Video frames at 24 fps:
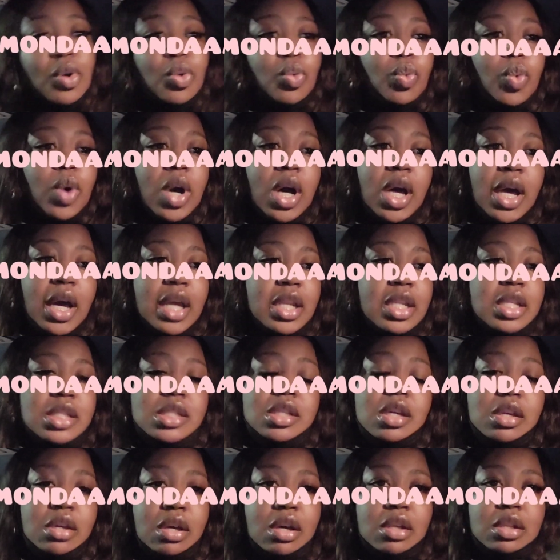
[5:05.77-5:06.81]
One, I
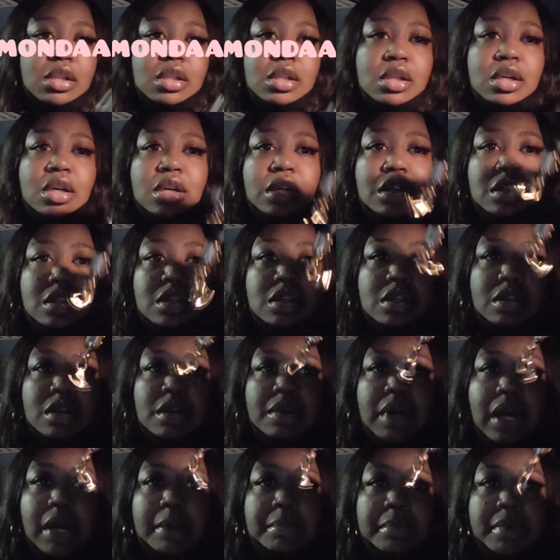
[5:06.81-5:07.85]
didn't tell y'all.
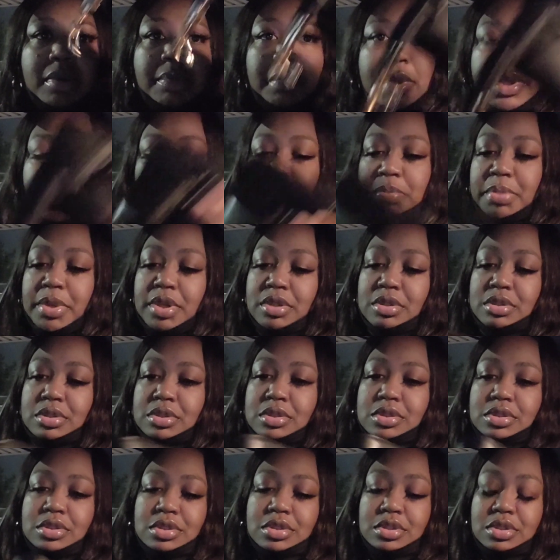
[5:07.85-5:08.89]
I broke my little purse.
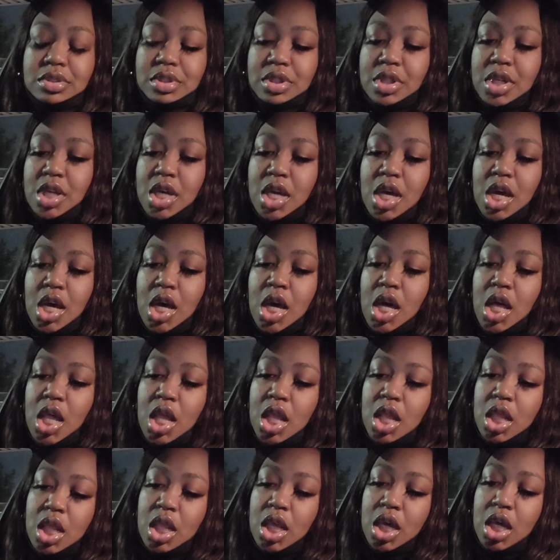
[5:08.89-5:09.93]

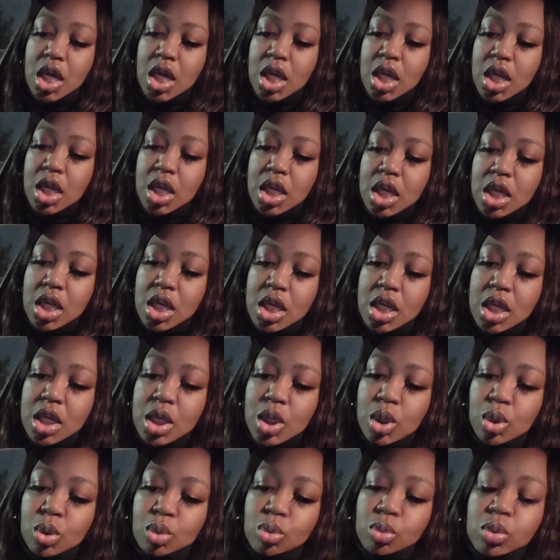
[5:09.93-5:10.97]
like
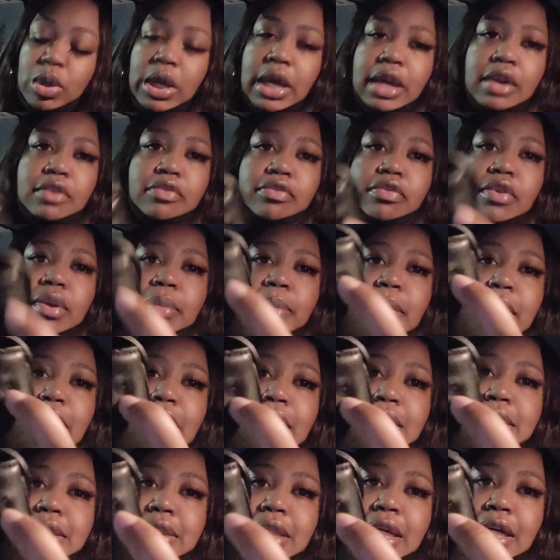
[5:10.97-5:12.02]
right from the
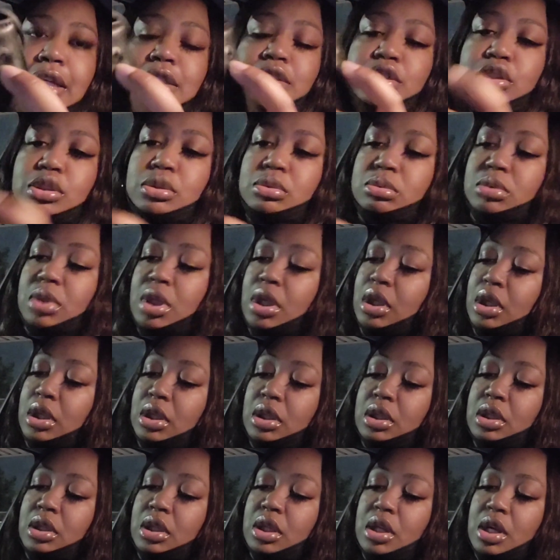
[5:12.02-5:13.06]
inside too.
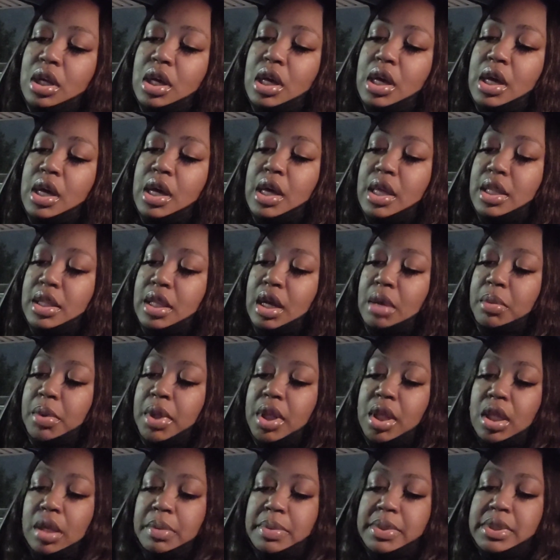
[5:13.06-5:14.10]
Like, that
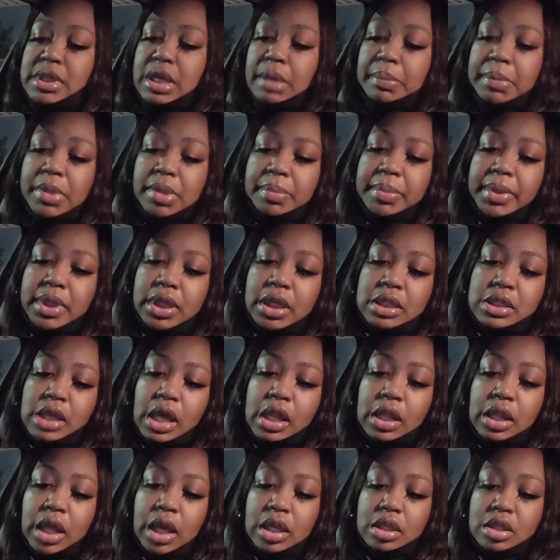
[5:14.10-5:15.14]
really upset me because
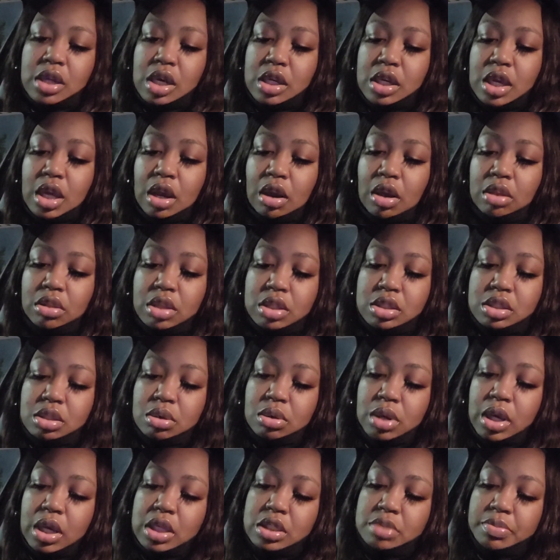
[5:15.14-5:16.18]
I like carrying this
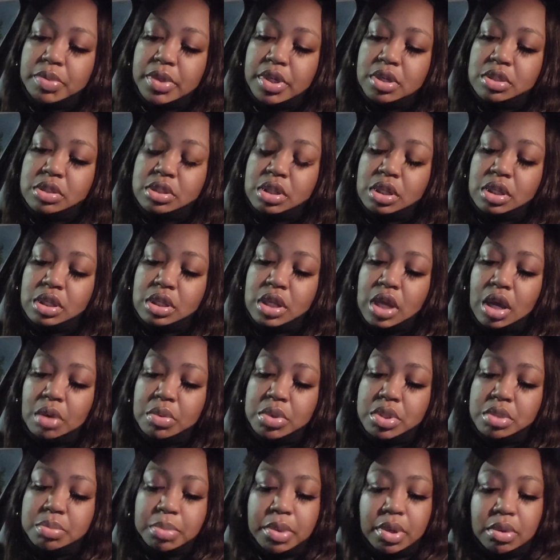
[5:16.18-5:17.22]
little ass purse and
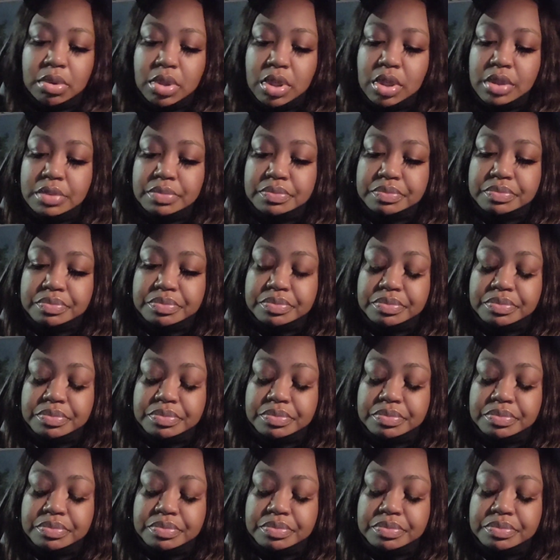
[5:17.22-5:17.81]
now it's broken.